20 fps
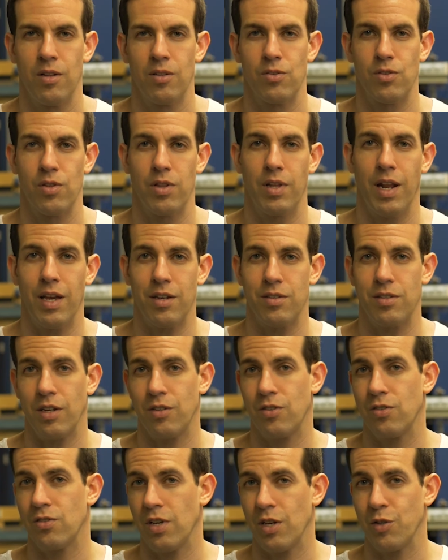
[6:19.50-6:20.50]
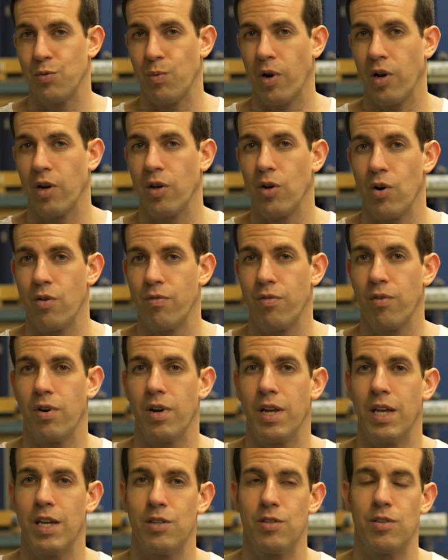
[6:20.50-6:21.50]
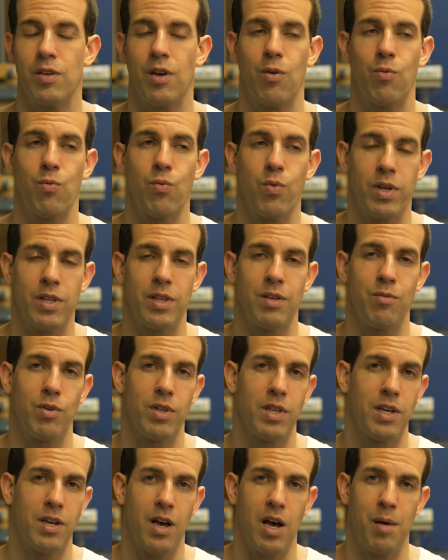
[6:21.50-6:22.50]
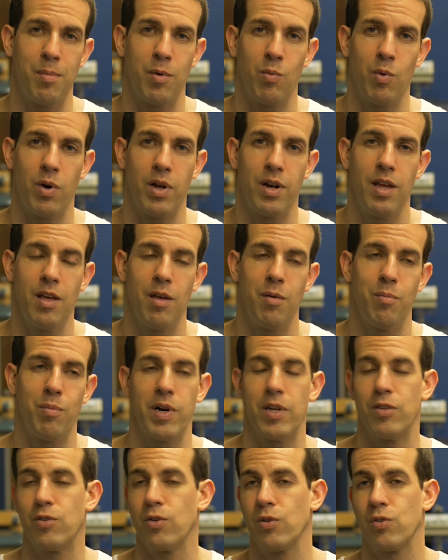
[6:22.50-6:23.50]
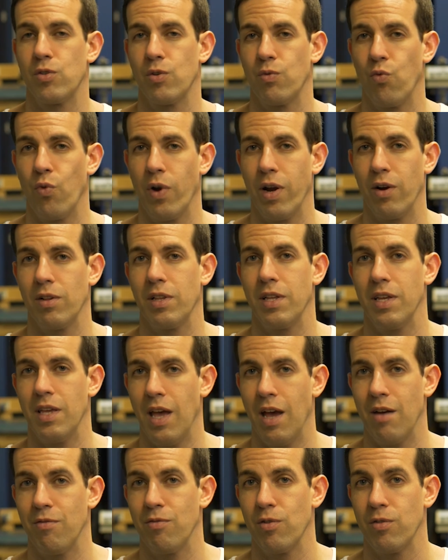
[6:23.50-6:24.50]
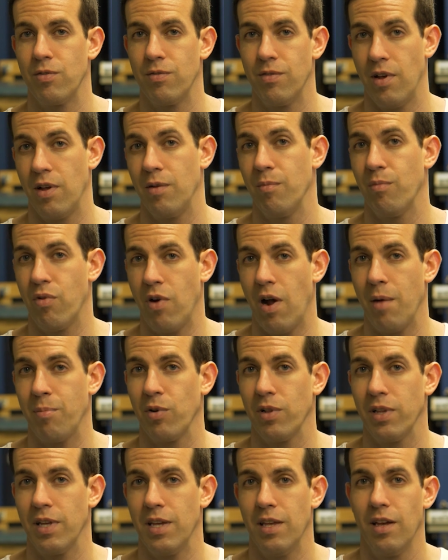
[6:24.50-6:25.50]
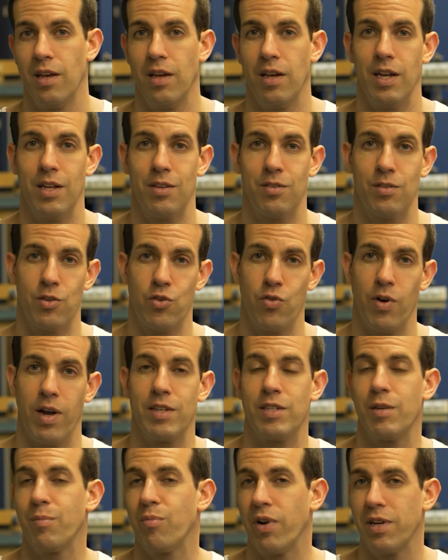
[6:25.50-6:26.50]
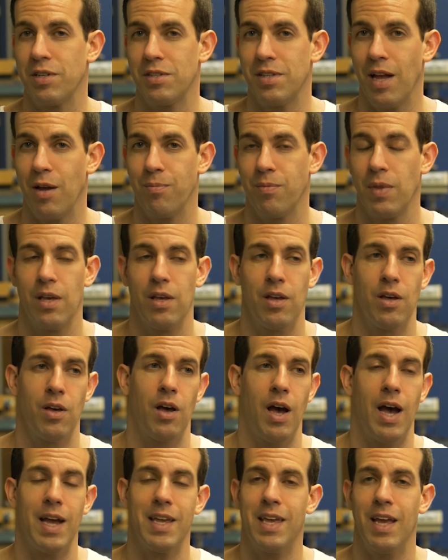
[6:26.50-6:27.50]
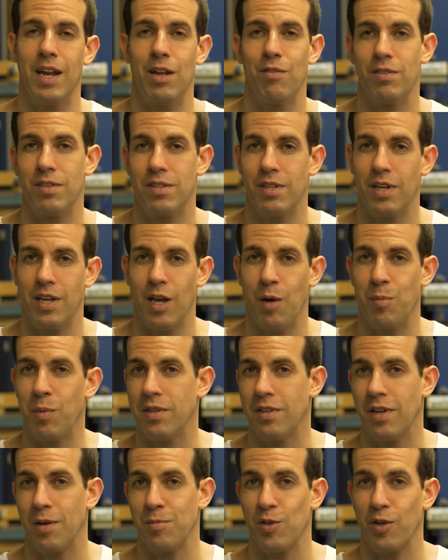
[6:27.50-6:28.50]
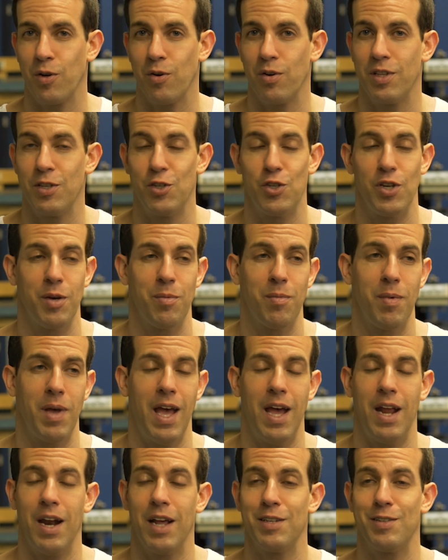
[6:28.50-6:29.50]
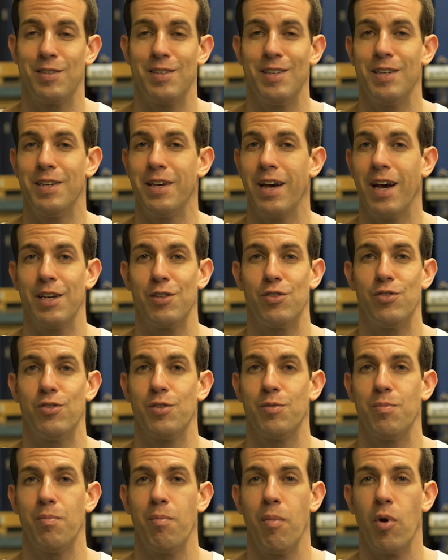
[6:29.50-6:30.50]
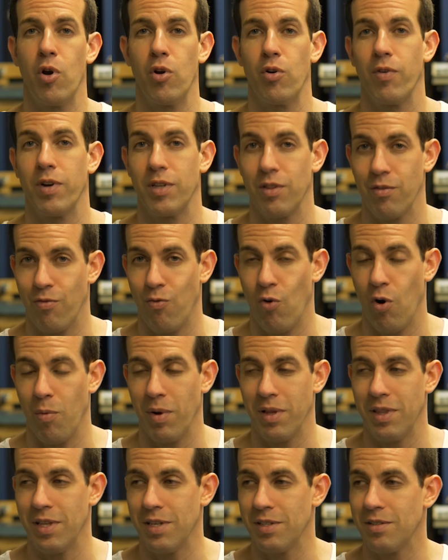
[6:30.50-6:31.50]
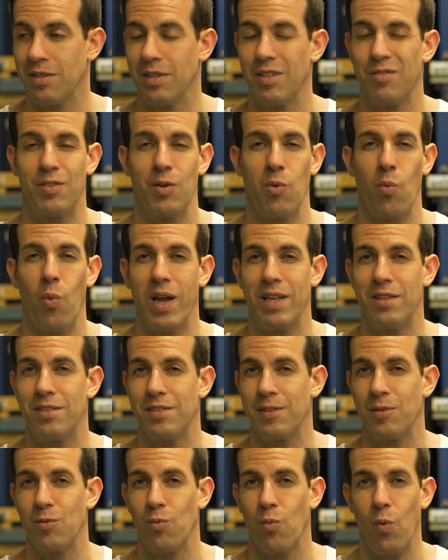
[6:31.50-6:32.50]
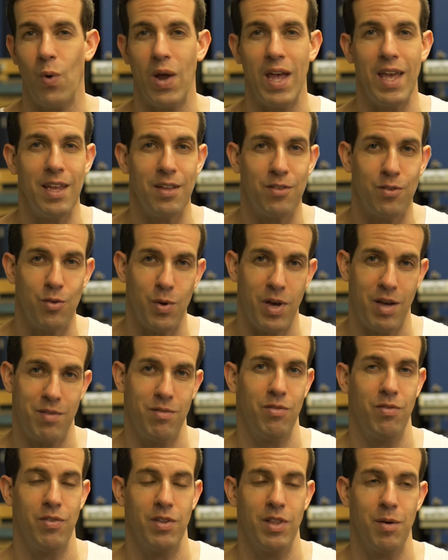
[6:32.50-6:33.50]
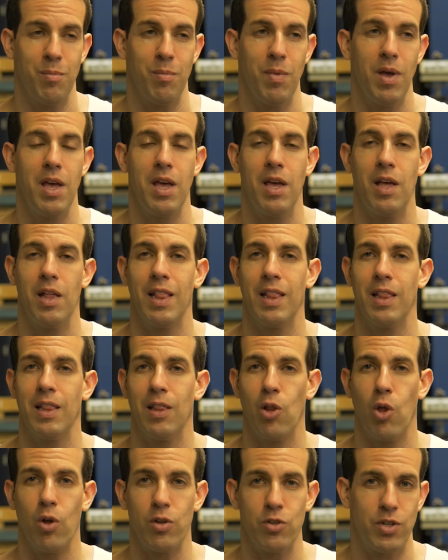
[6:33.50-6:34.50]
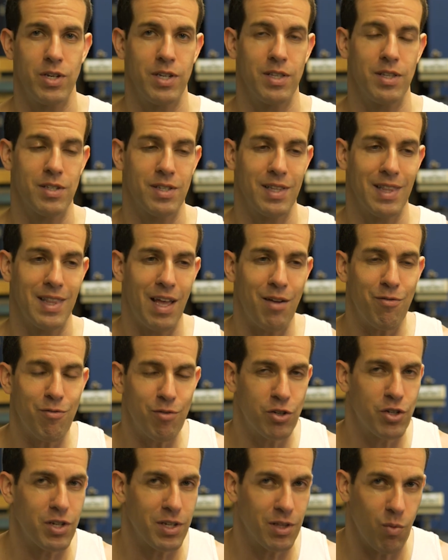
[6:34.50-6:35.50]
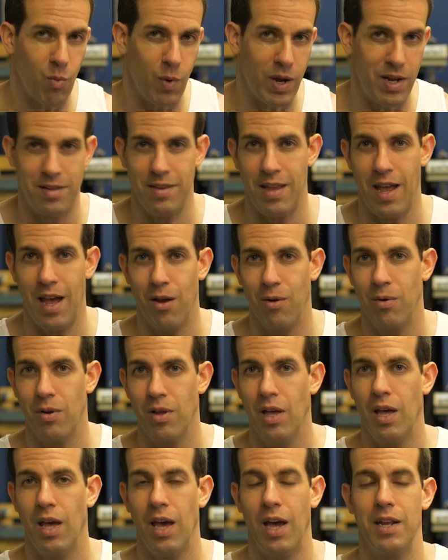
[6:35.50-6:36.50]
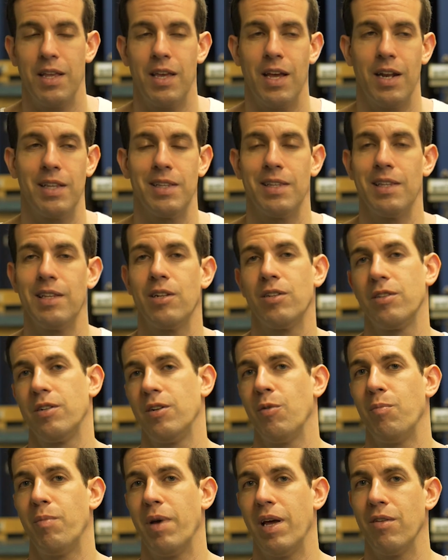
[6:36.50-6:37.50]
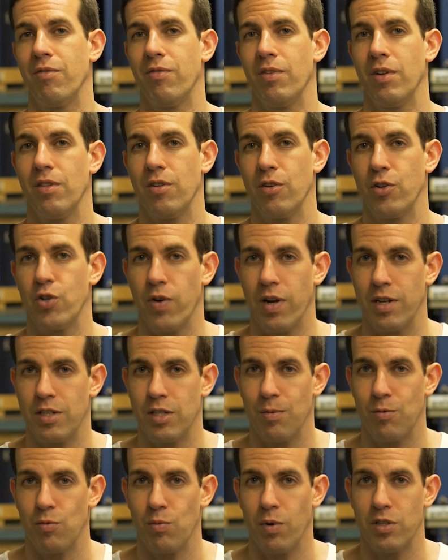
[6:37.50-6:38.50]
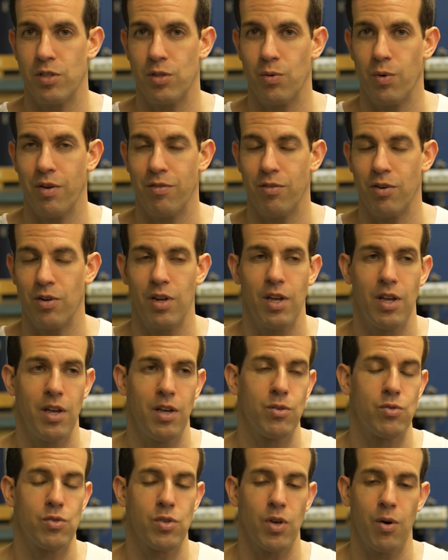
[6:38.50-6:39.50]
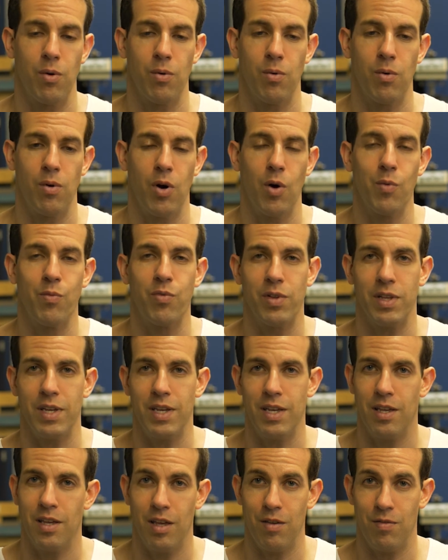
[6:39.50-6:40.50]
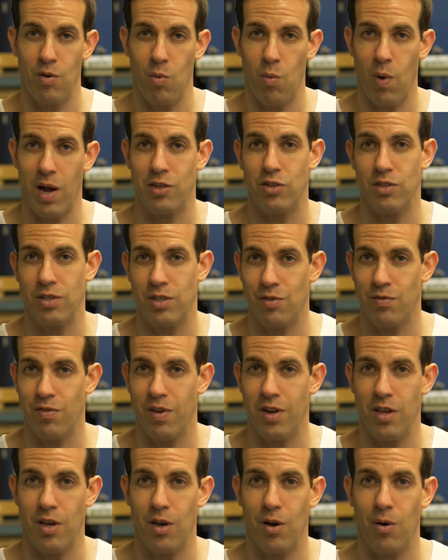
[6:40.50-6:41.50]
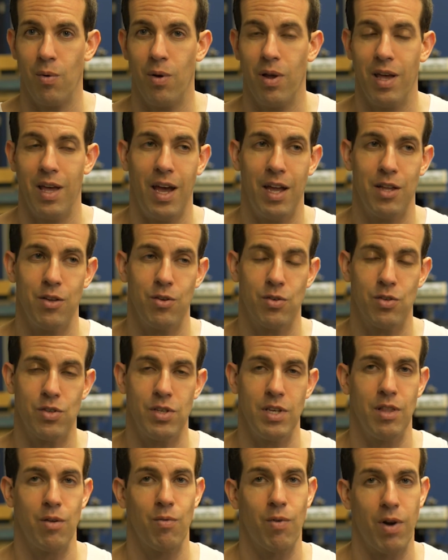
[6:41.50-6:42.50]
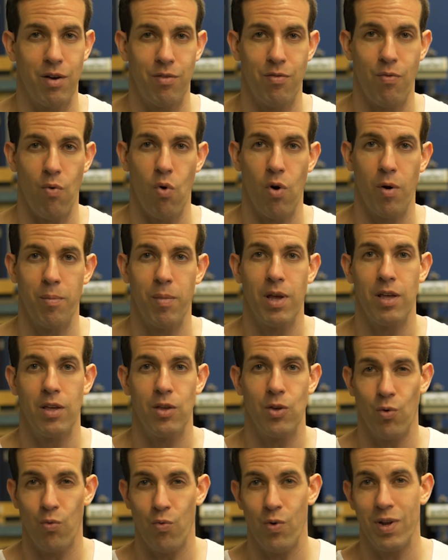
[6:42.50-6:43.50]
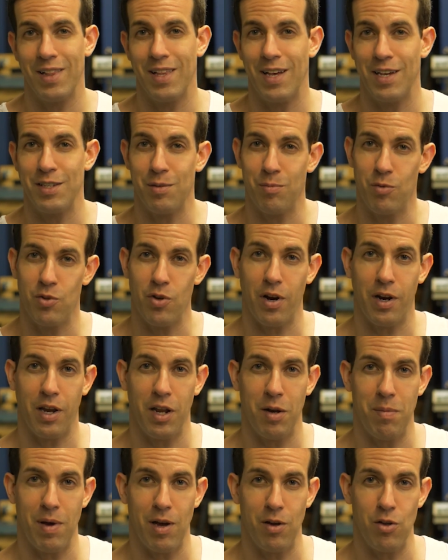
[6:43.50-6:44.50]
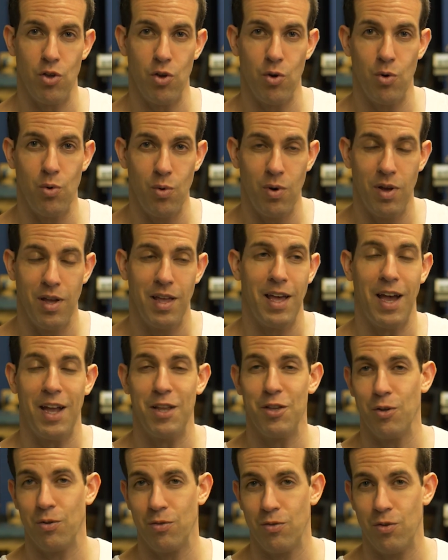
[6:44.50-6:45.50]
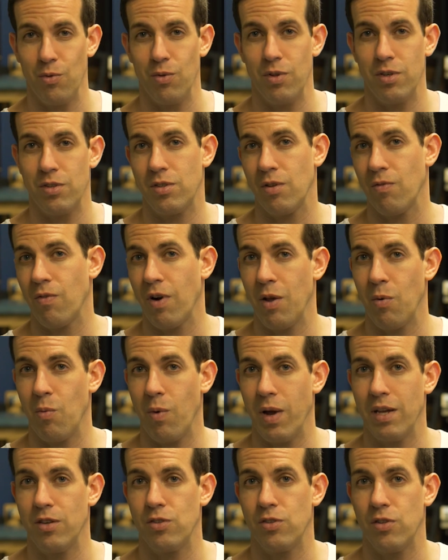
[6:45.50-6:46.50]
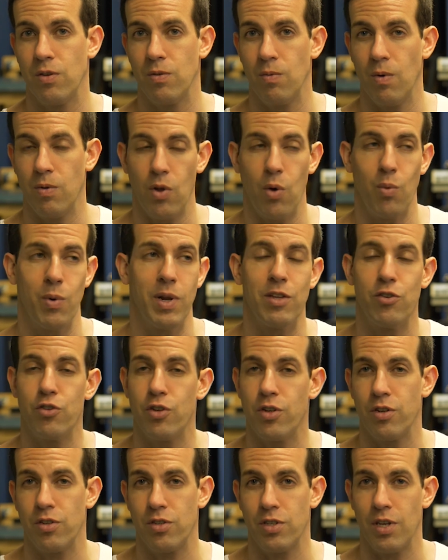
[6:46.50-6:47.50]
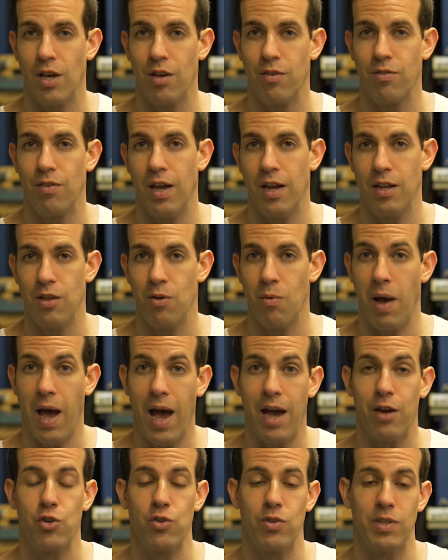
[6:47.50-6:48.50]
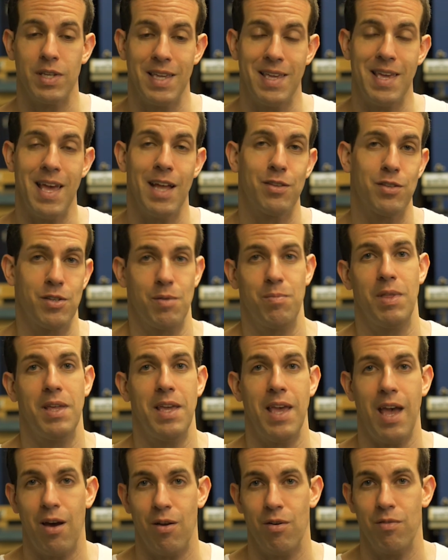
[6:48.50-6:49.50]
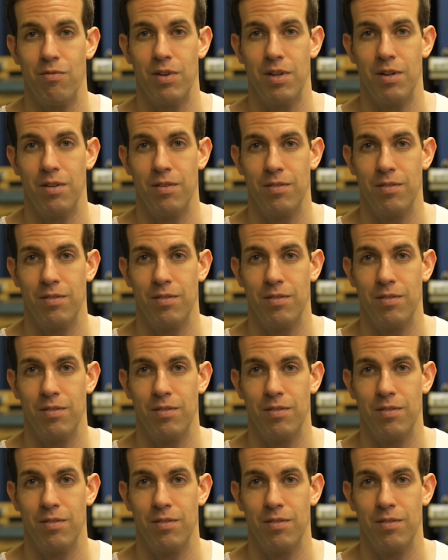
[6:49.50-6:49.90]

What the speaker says: So the next exercise we're gonna go over is a really, really common one, but it's also rarely ever done properly. It's the tricep press down. I can't even tell you how many times I go to the gym and I see guys just murdering the form on this, lifting weights that are way too heavy for them, launching this, leveraging the weight down, and getting little to no benefit in their triceps whatsoever. So hopefully, if you're watching this video and you see the right form, you'll realize I'm talking about you, and you'll do this the right way so you don't injure yourself and you actually get something out of it.